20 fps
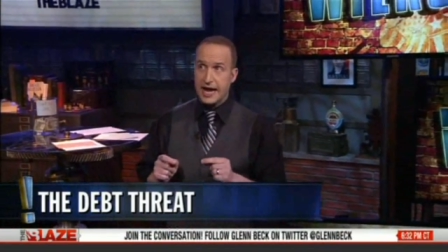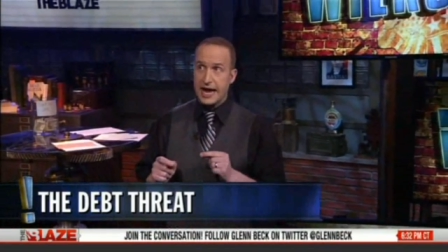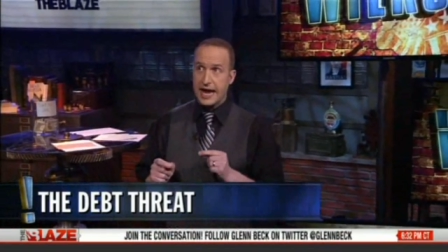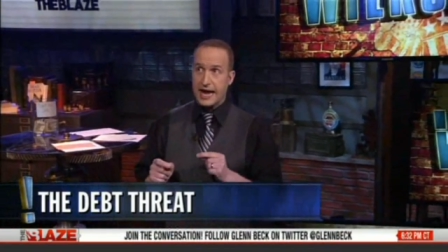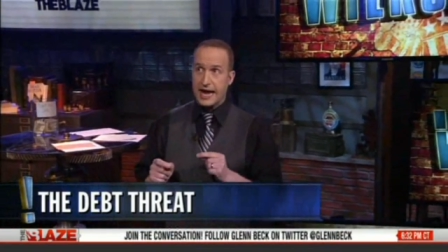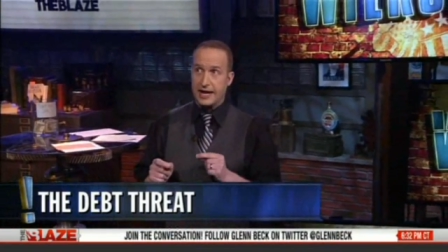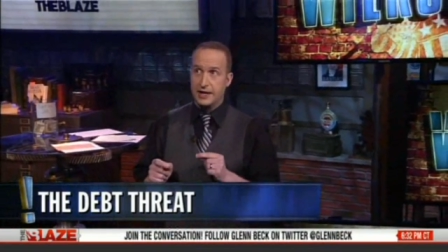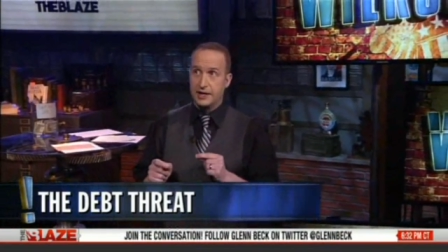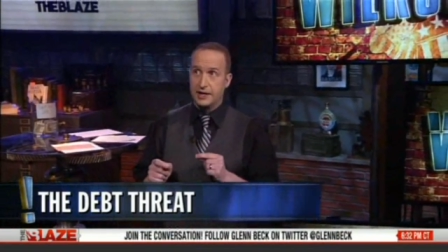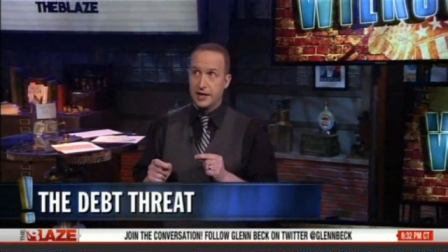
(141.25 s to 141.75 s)

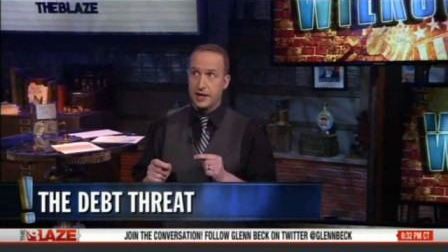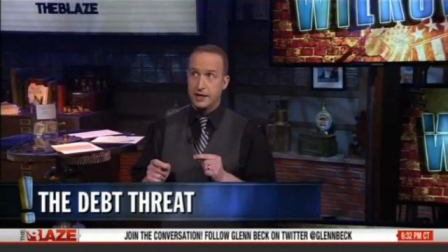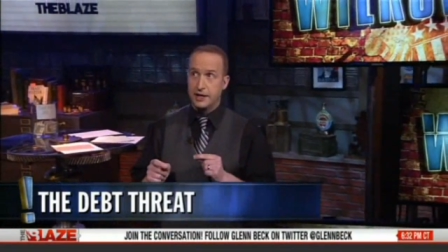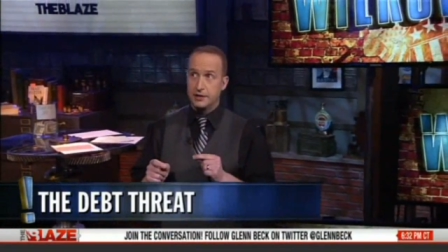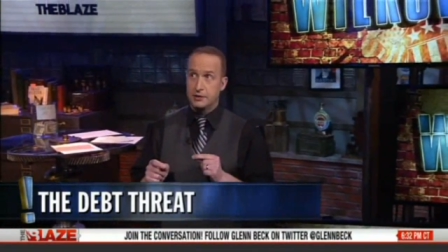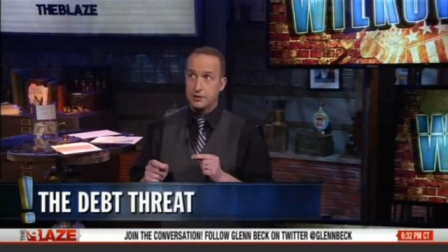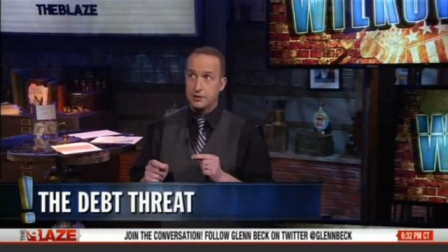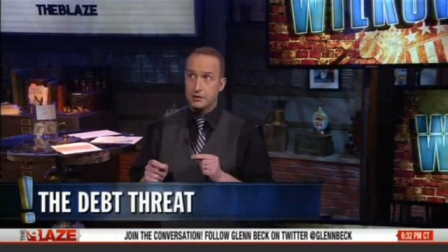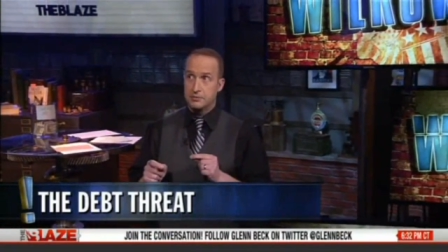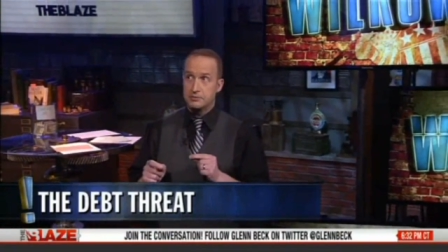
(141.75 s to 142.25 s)
and
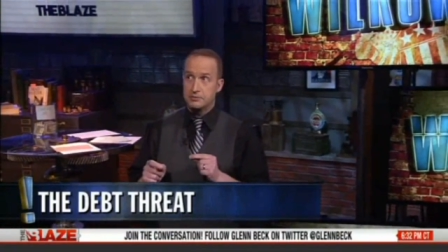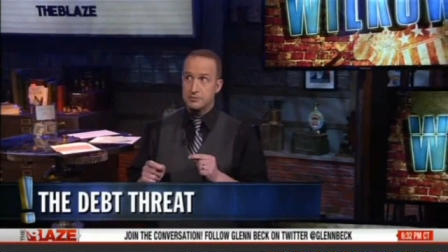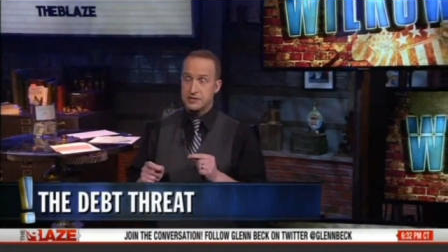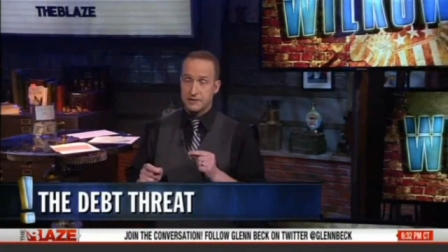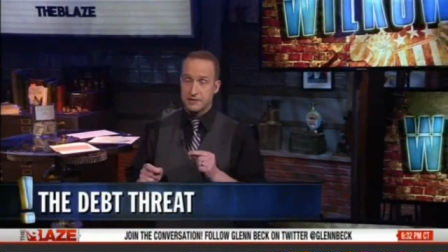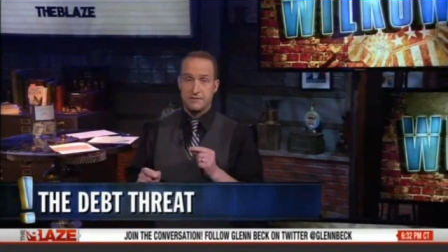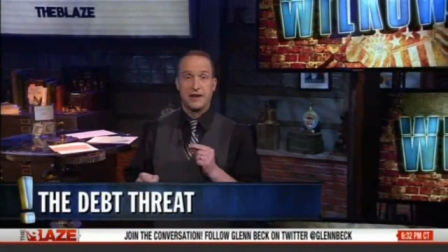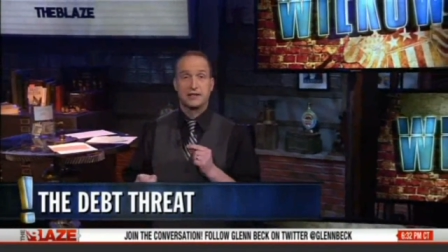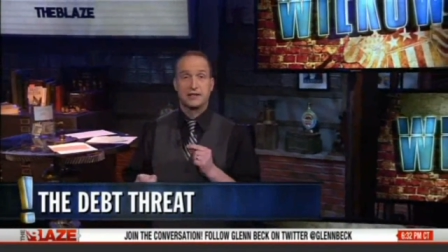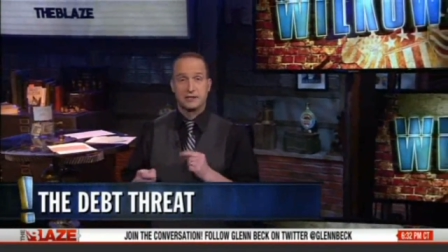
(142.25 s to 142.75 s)

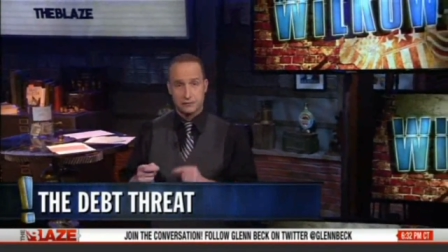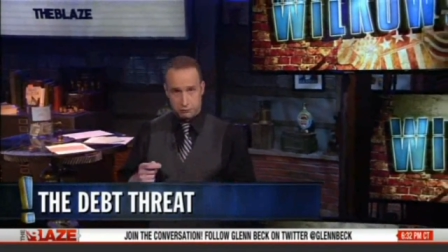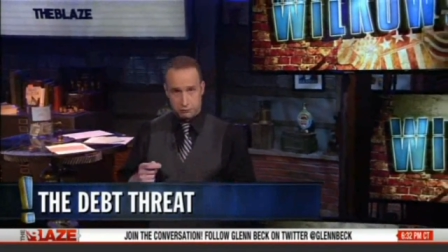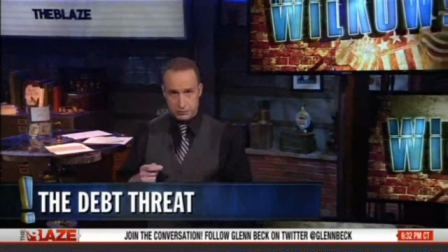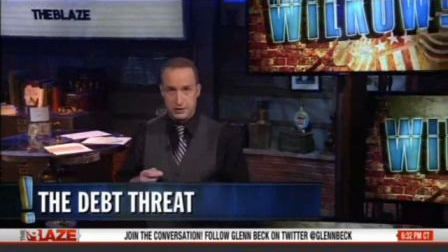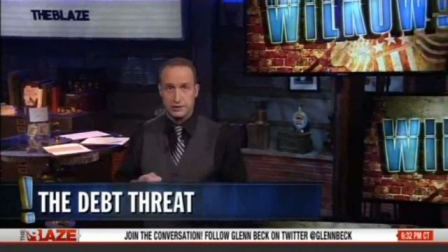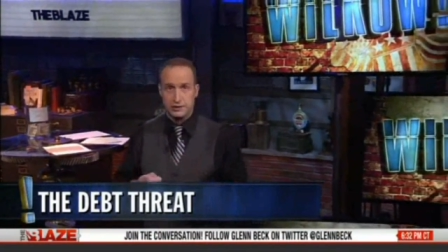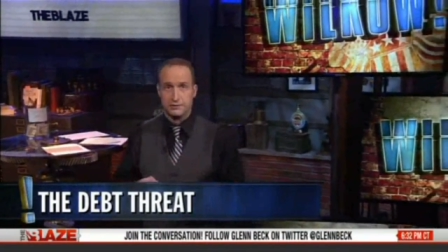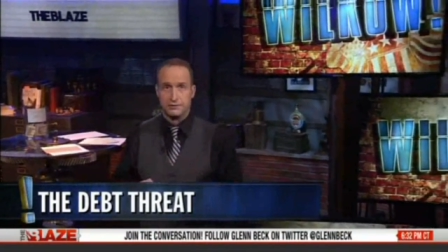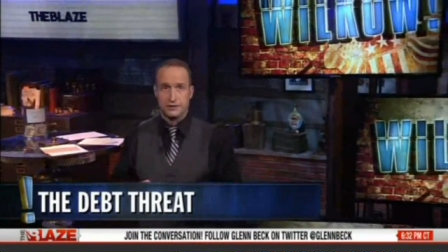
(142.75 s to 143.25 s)
the effects of
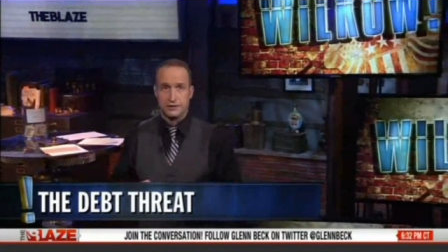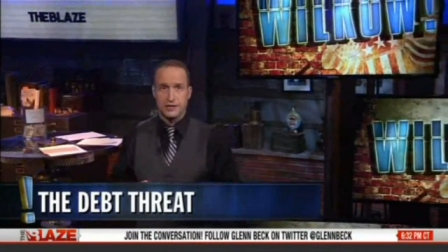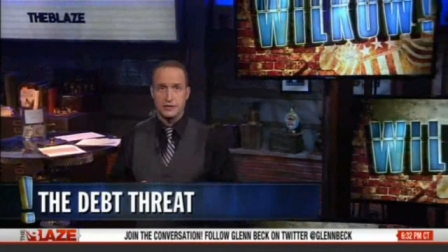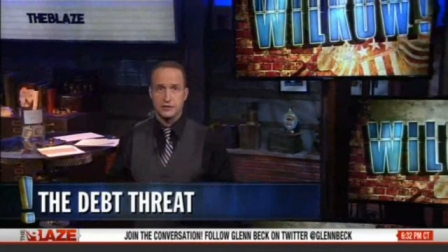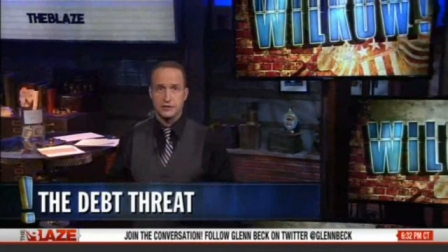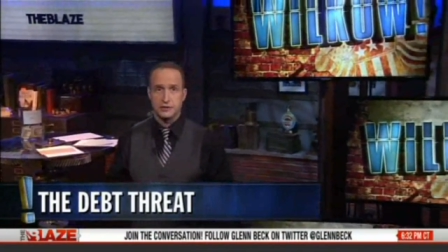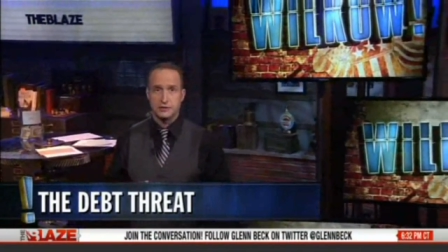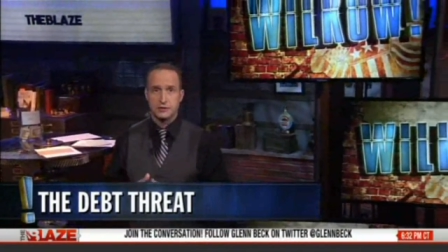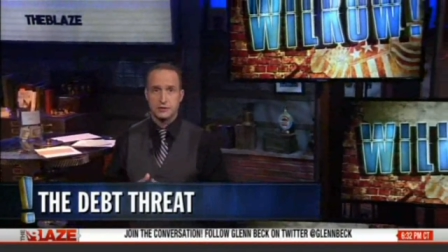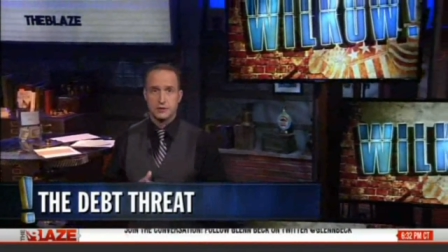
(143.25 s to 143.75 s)
real
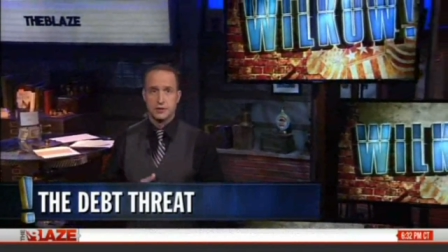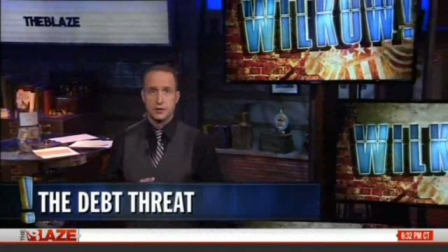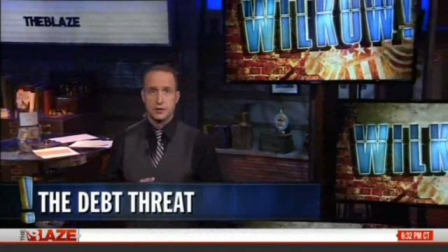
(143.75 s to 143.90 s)
inflation.